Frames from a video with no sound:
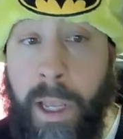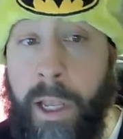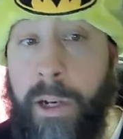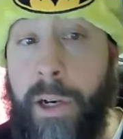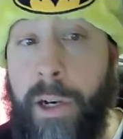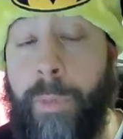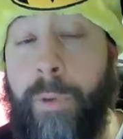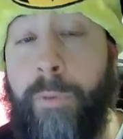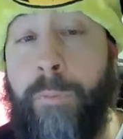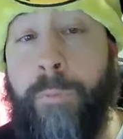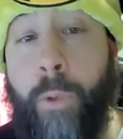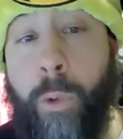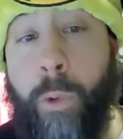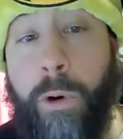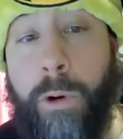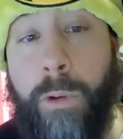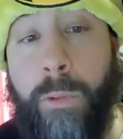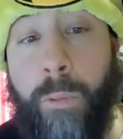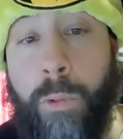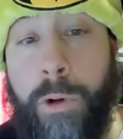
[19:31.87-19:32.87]
Number
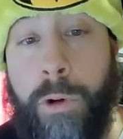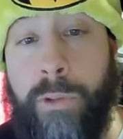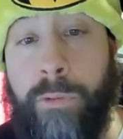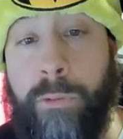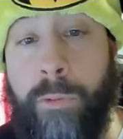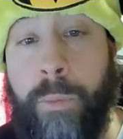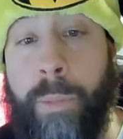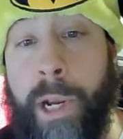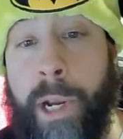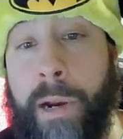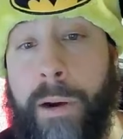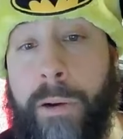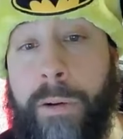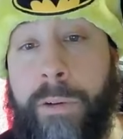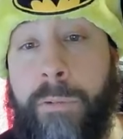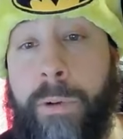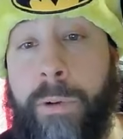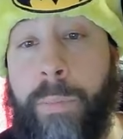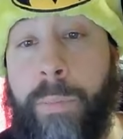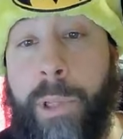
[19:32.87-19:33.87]
four was repair
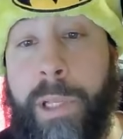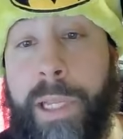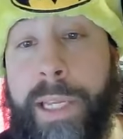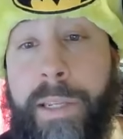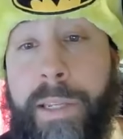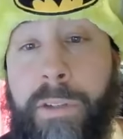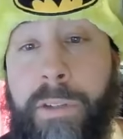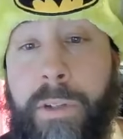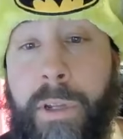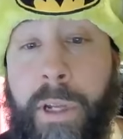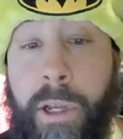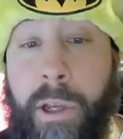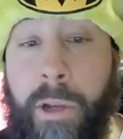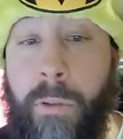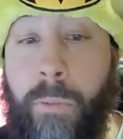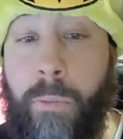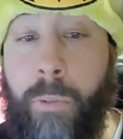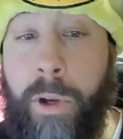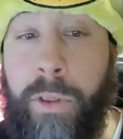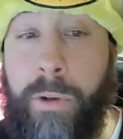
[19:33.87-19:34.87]
and replace,
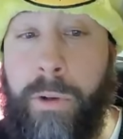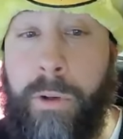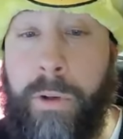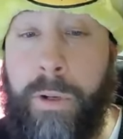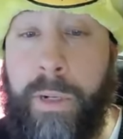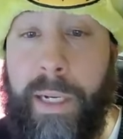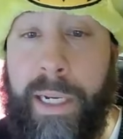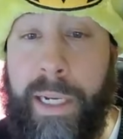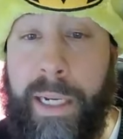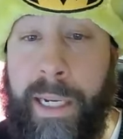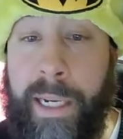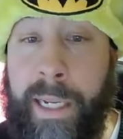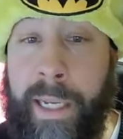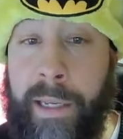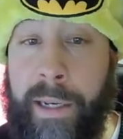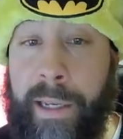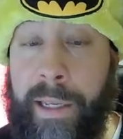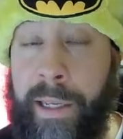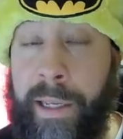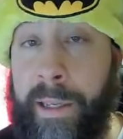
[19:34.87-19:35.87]
whether
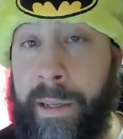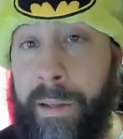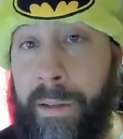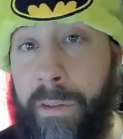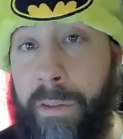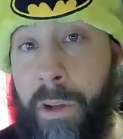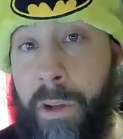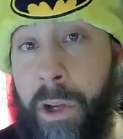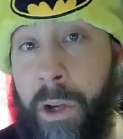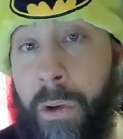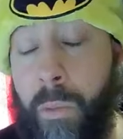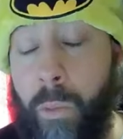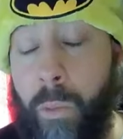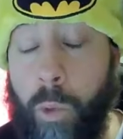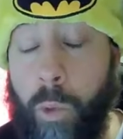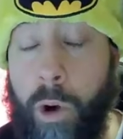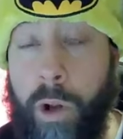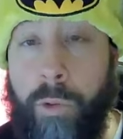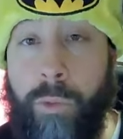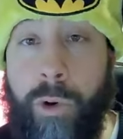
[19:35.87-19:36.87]
it is
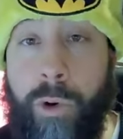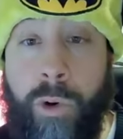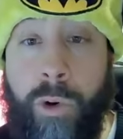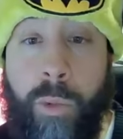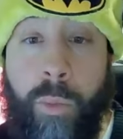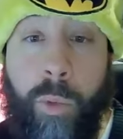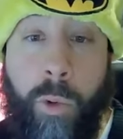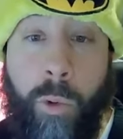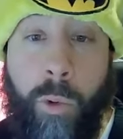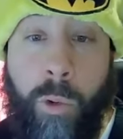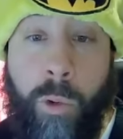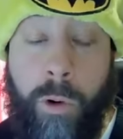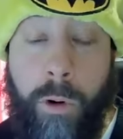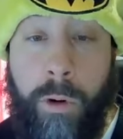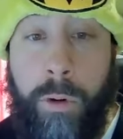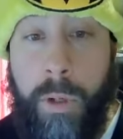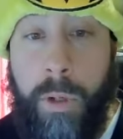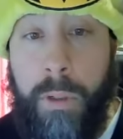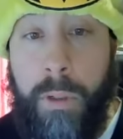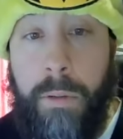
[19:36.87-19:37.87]
one room
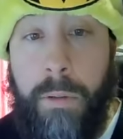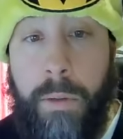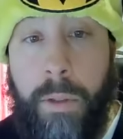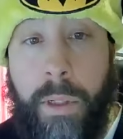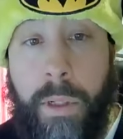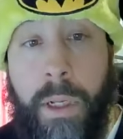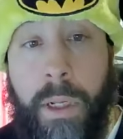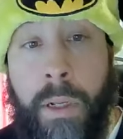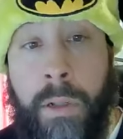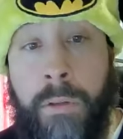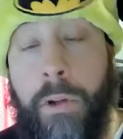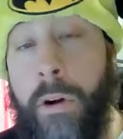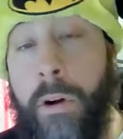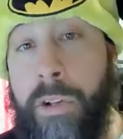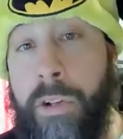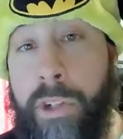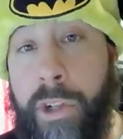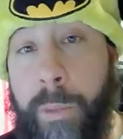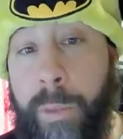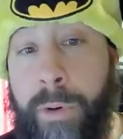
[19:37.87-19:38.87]
or a
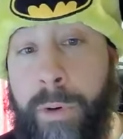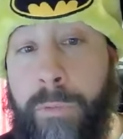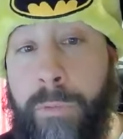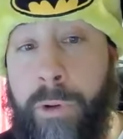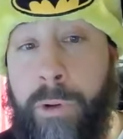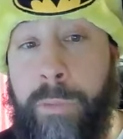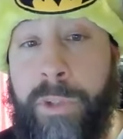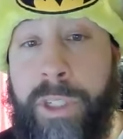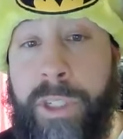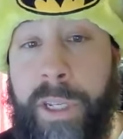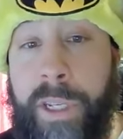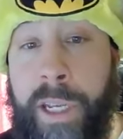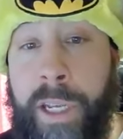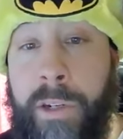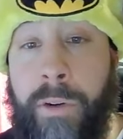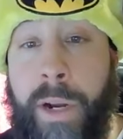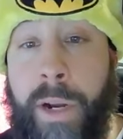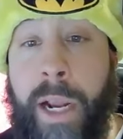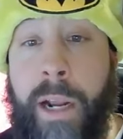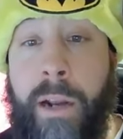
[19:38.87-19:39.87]
large number of rooms in
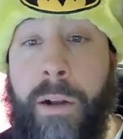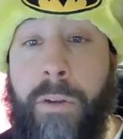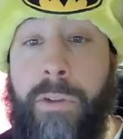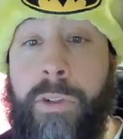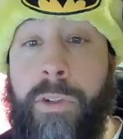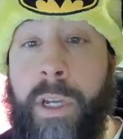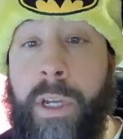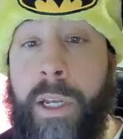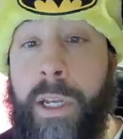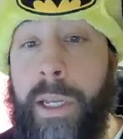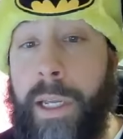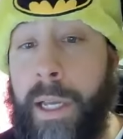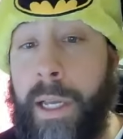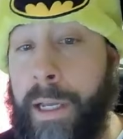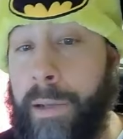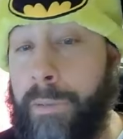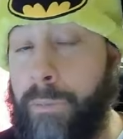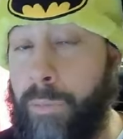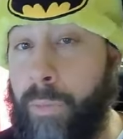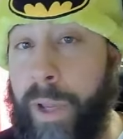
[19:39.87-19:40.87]
your house
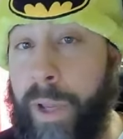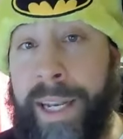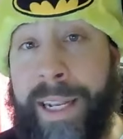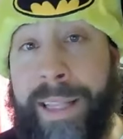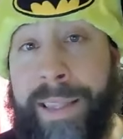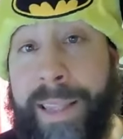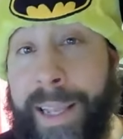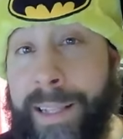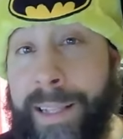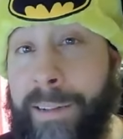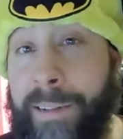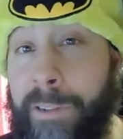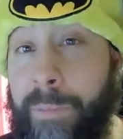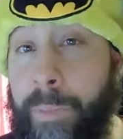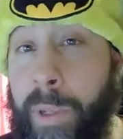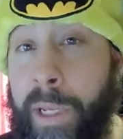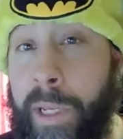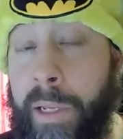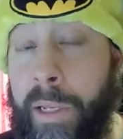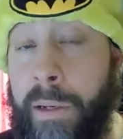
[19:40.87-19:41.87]
uh, anything that's
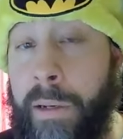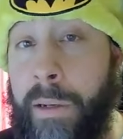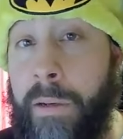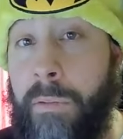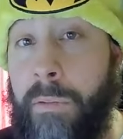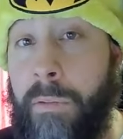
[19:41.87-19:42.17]
been